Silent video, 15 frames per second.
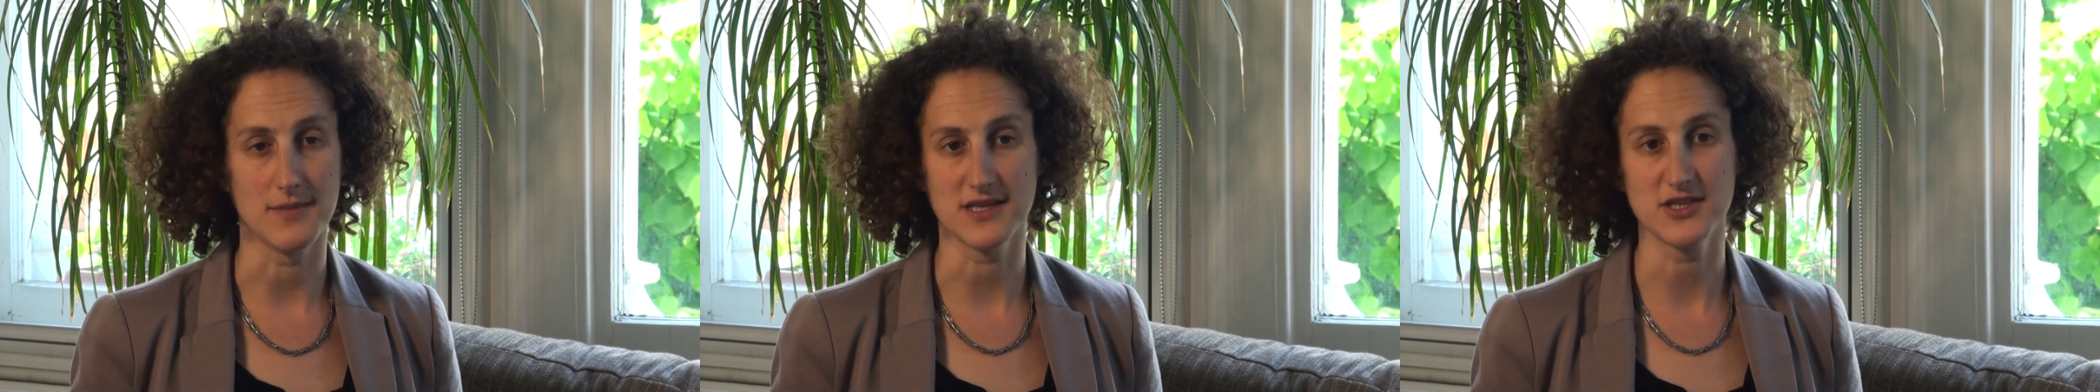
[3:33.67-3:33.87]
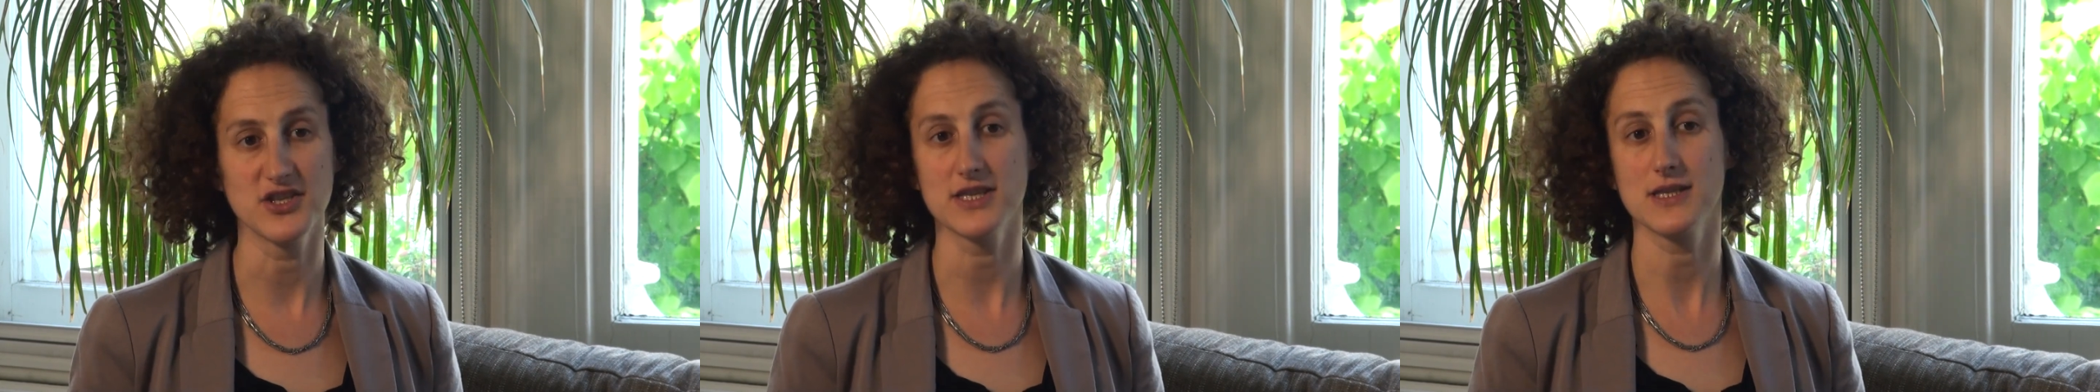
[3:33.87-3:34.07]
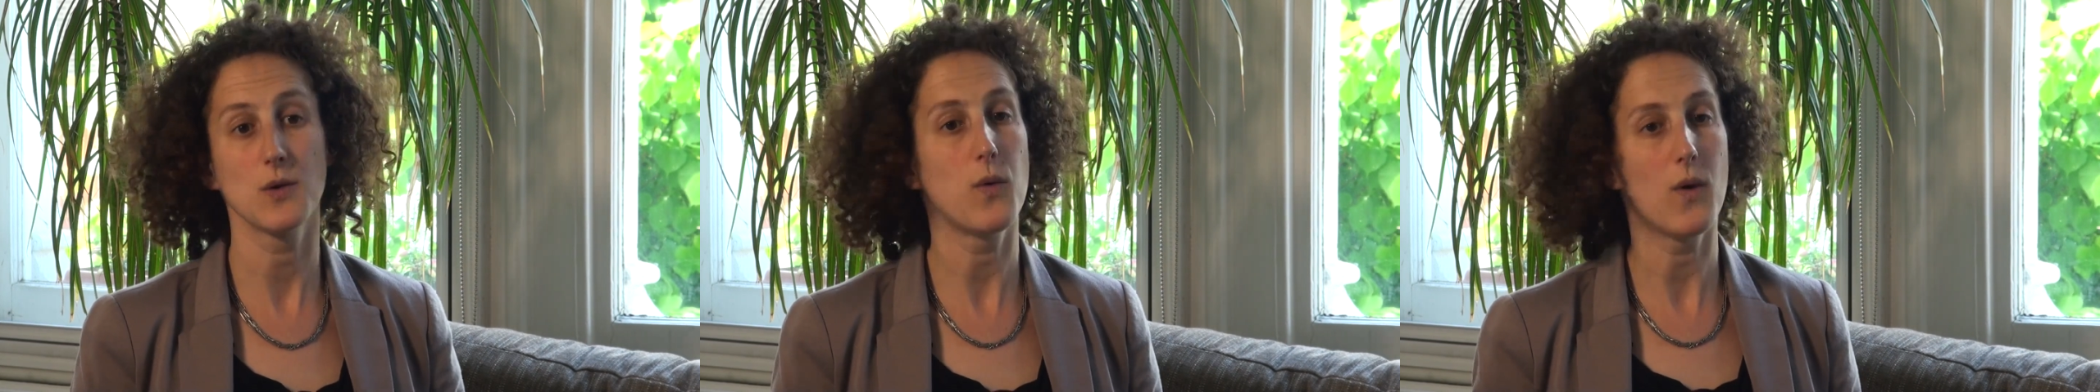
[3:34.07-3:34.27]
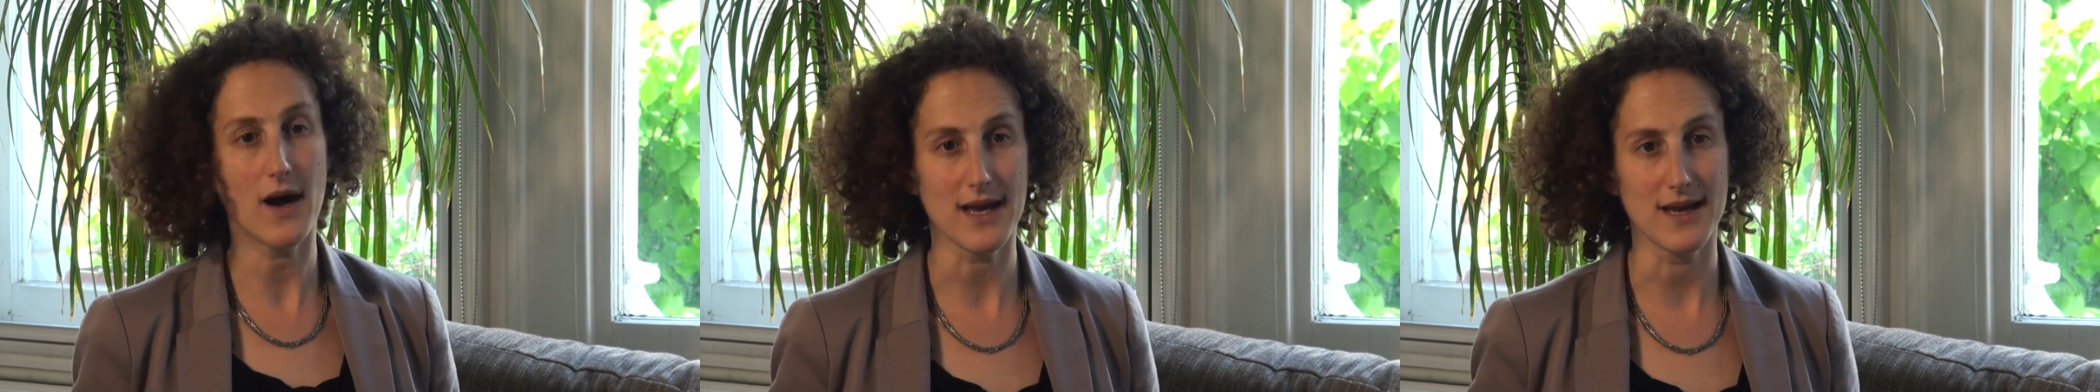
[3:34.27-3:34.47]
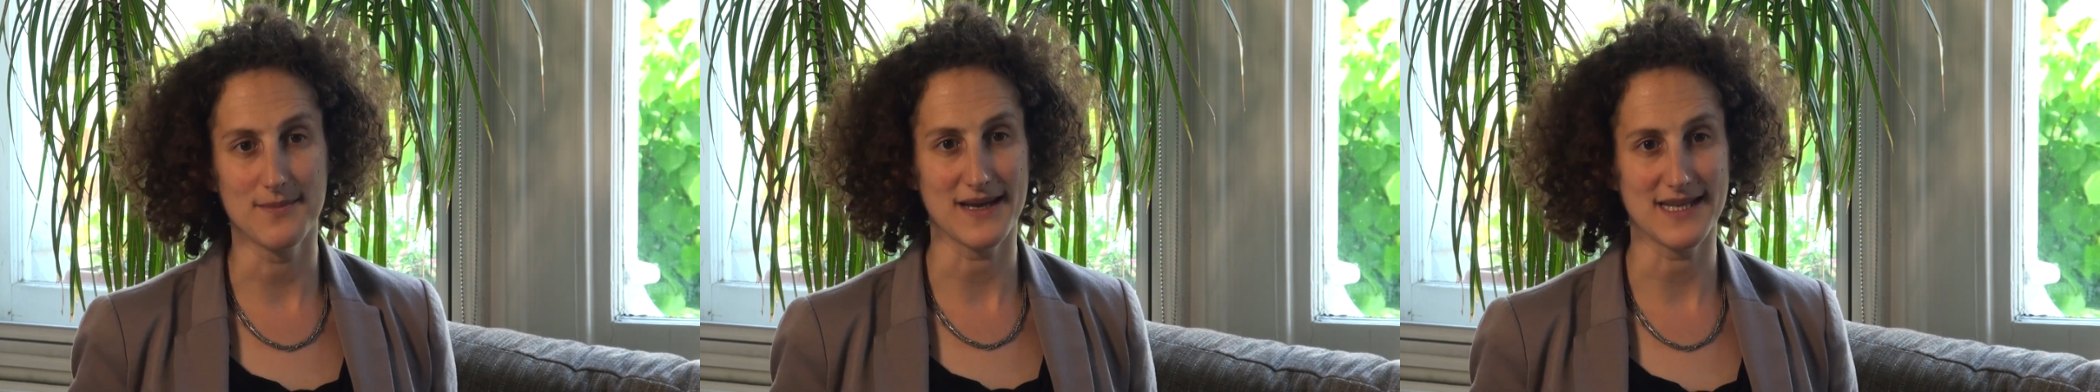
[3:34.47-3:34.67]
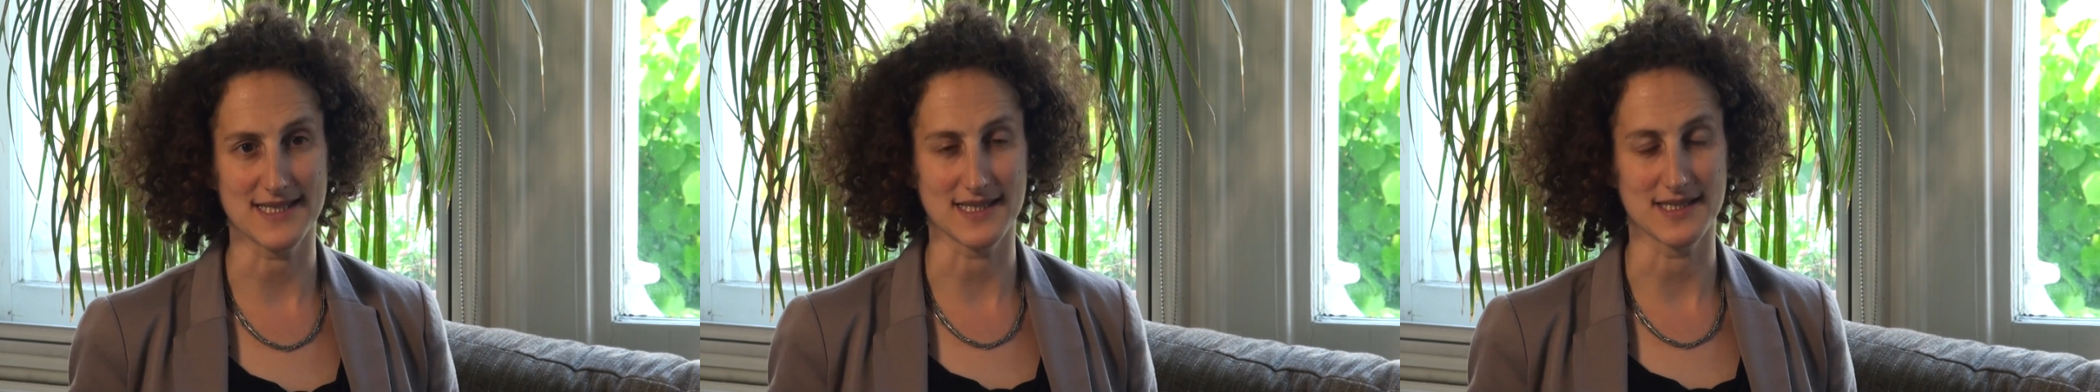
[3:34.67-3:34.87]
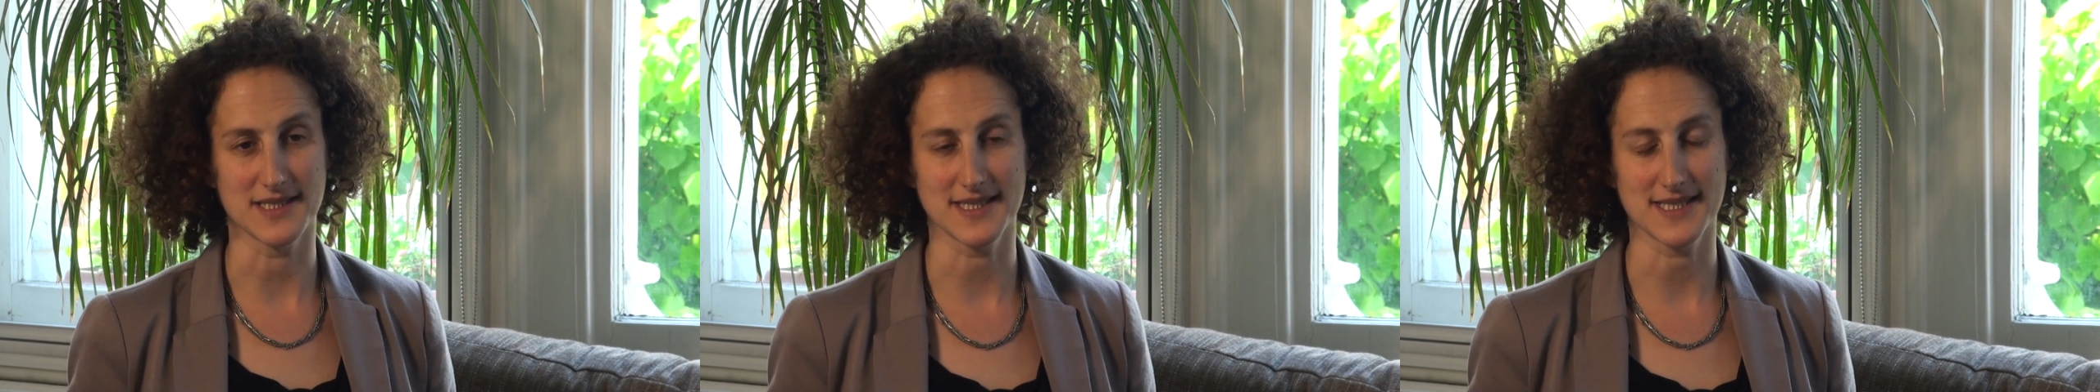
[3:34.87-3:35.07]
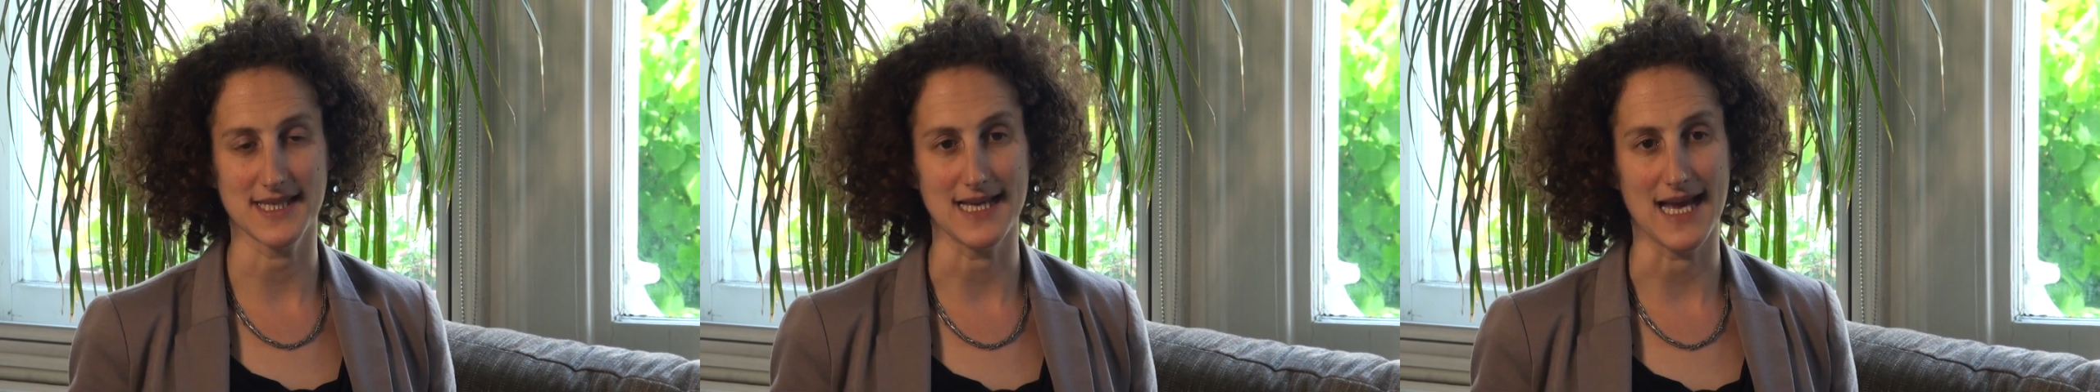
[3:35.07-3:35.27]
it's just quite amazing to
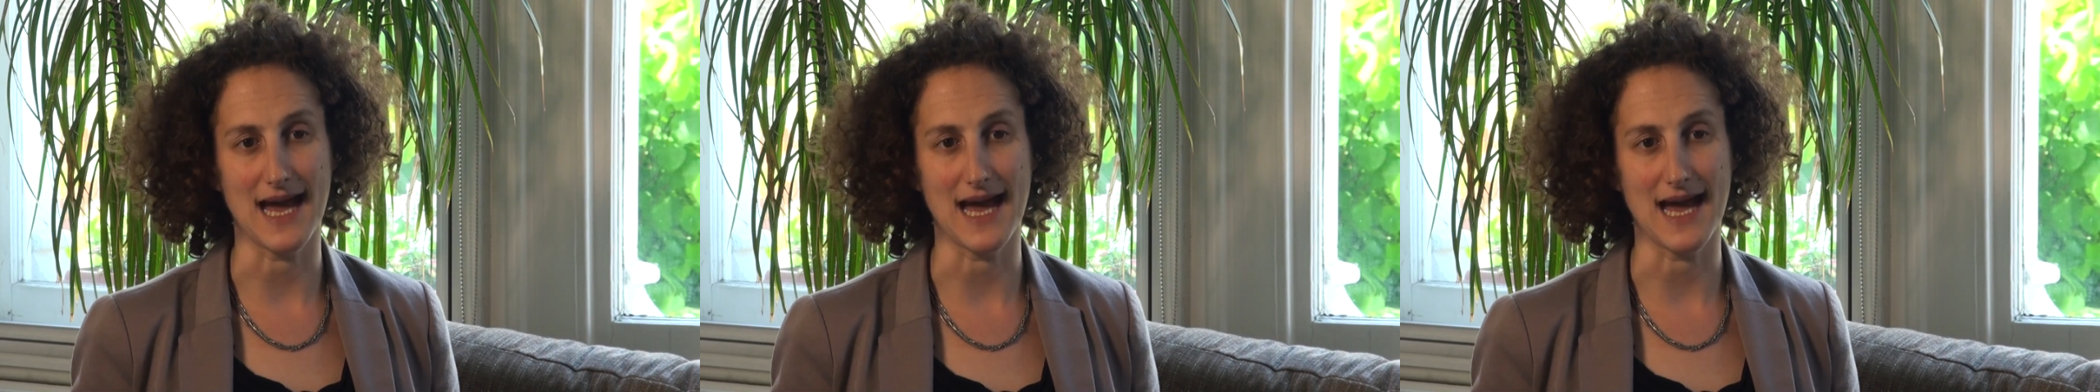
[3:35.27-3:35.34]
see.